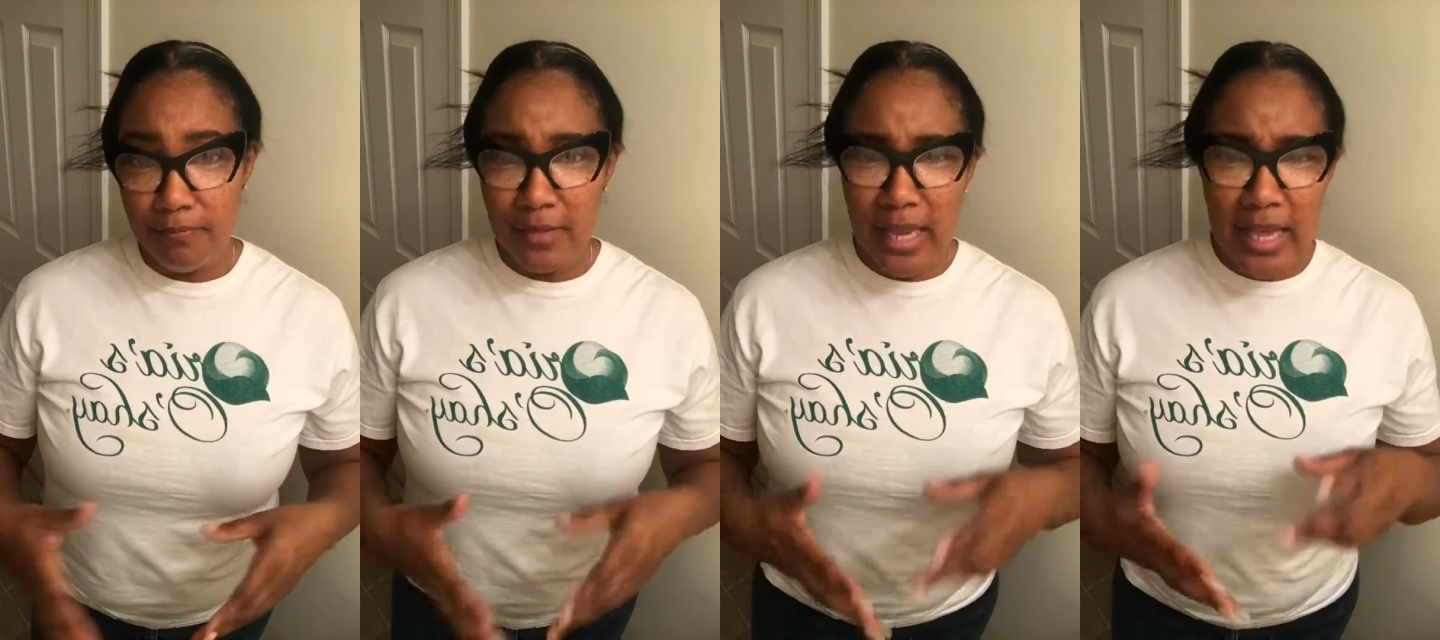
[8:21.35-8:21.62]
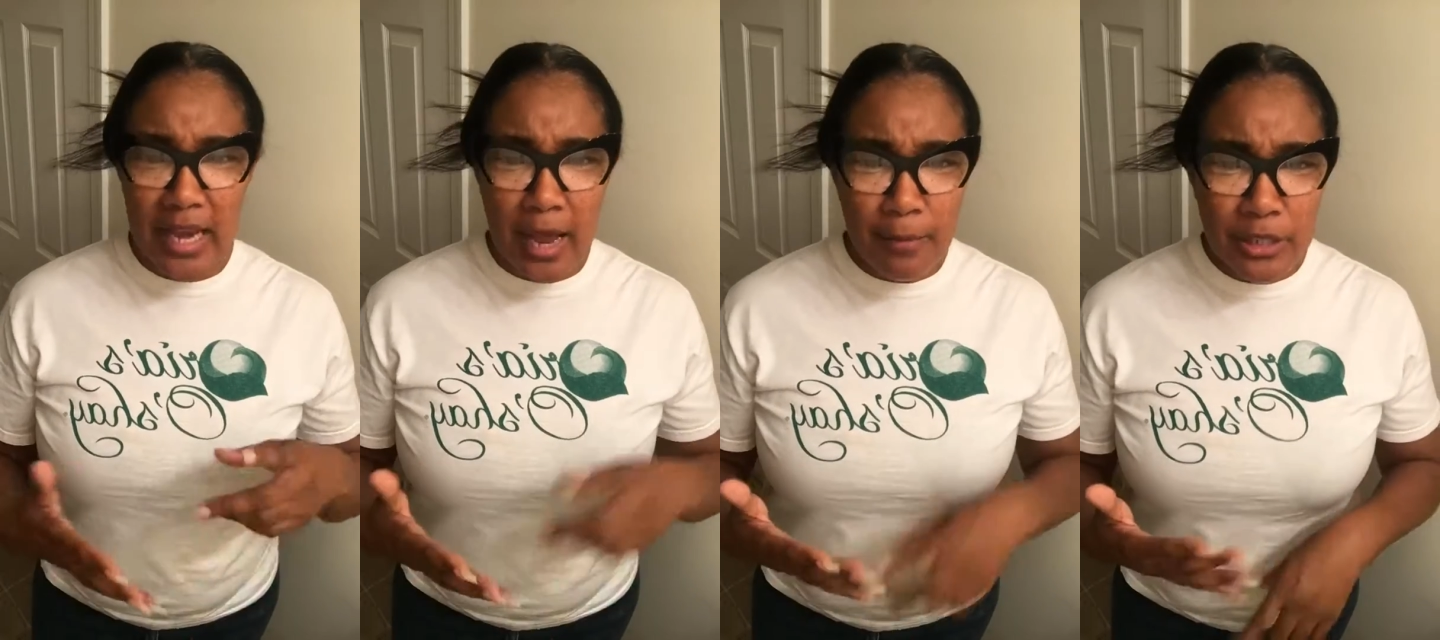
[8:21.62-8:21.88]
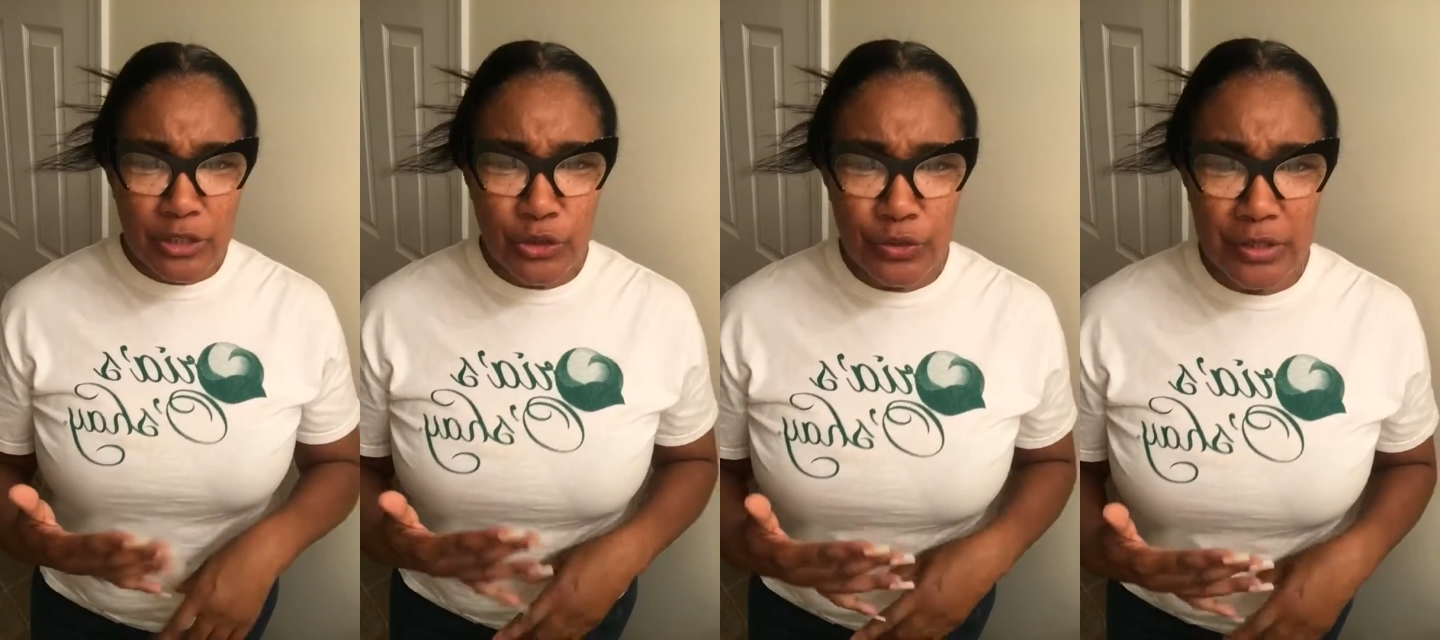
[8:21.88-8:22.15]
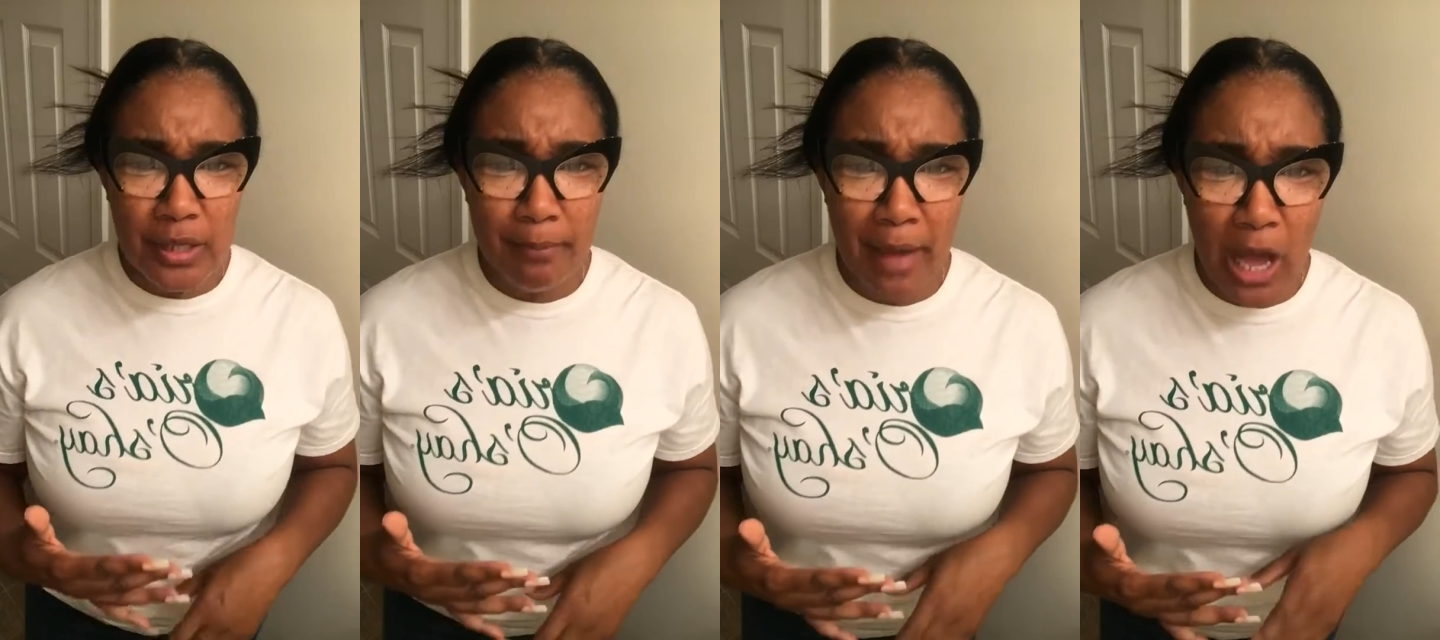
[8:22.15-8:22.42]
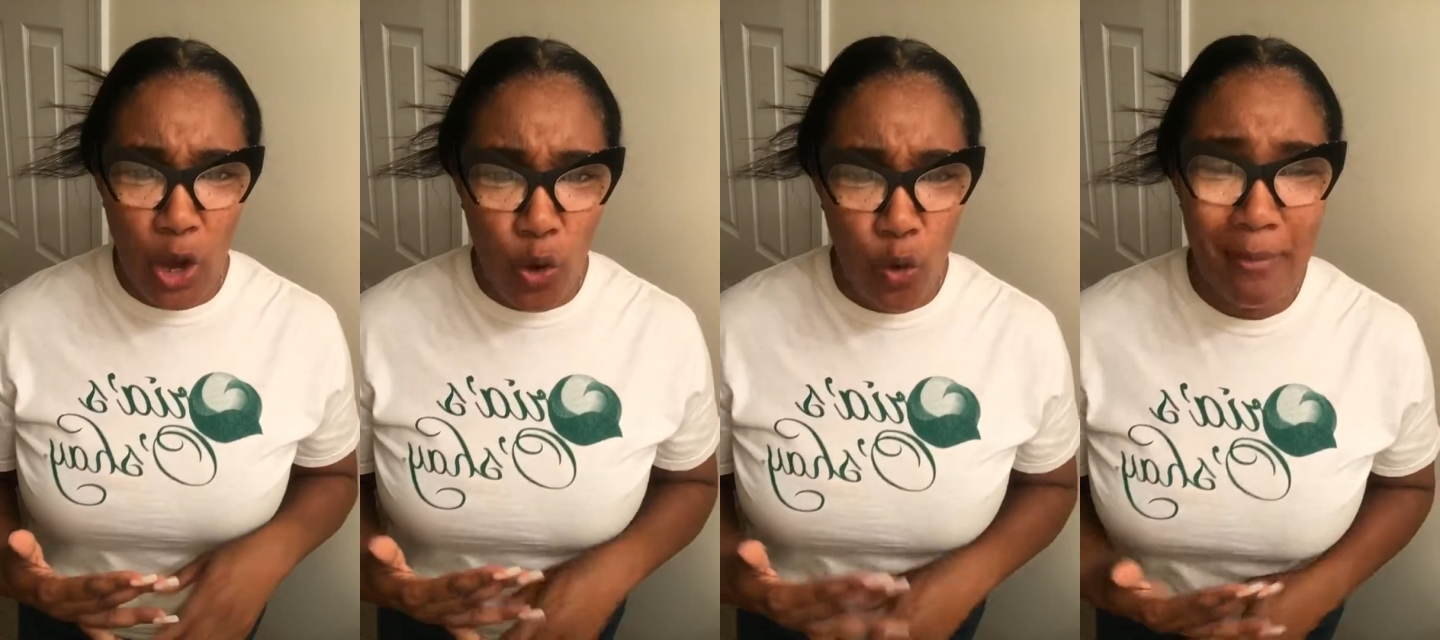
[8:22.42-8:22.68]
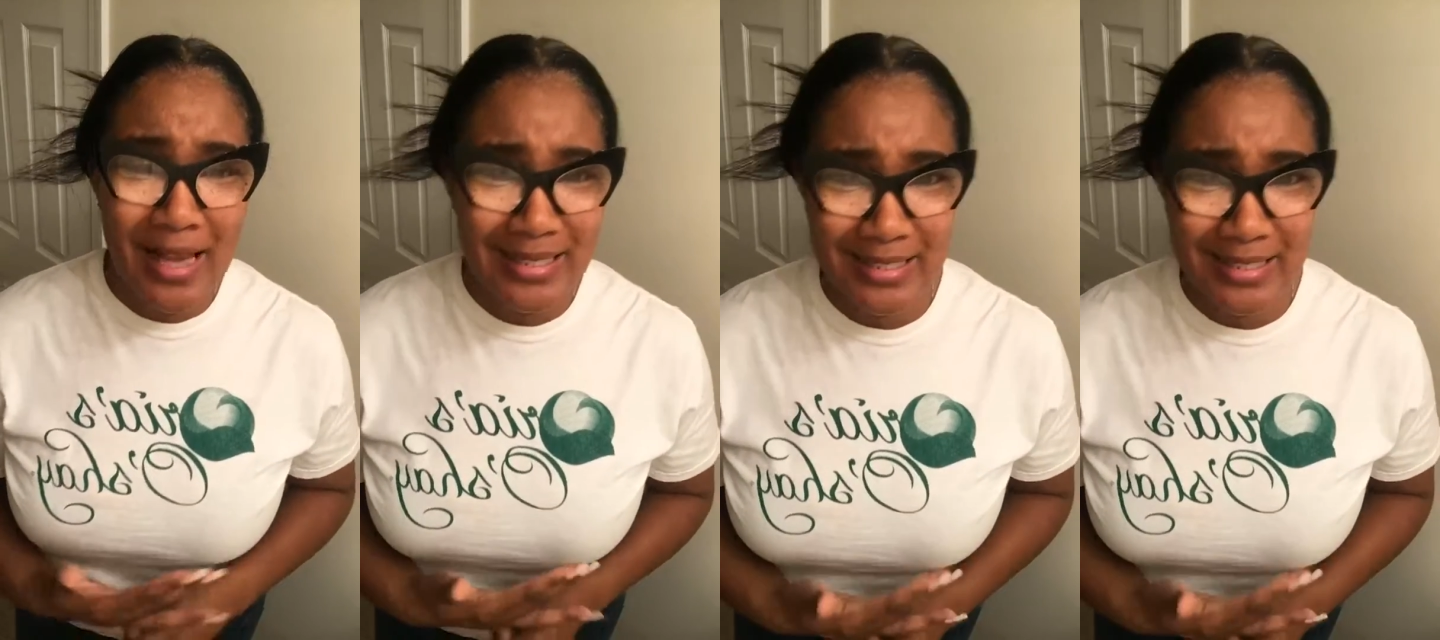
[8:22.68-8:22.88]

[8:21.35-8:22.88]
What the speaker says: And I've been using on my